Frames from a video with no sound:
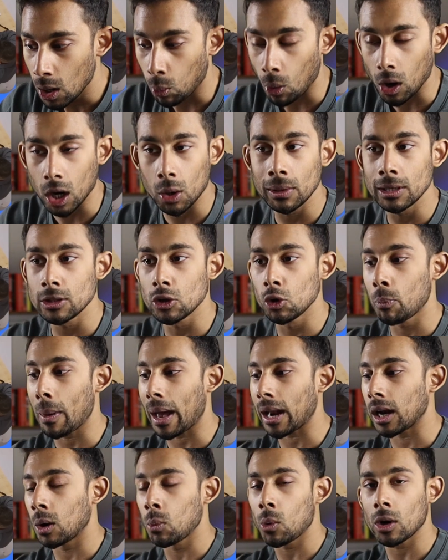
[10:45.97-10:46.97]
what can we do
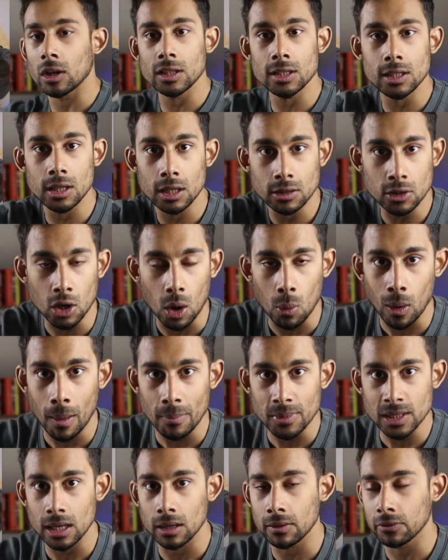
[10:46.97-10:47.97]
better, what does the top
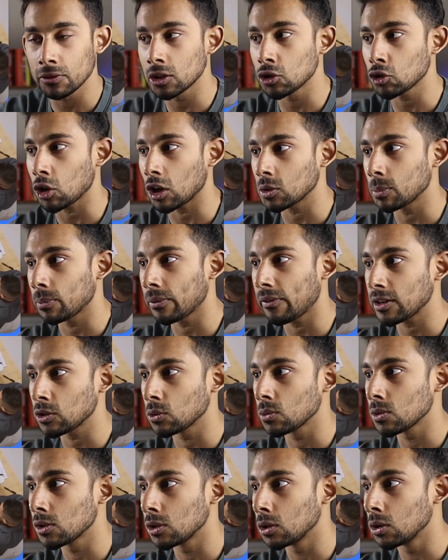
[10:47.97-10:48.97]
1% of construction
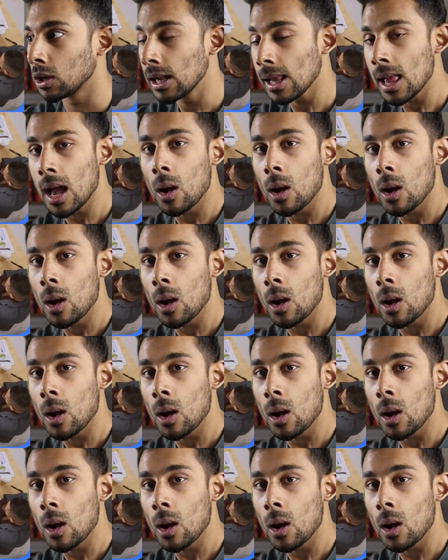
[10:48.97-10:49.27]
professionals do,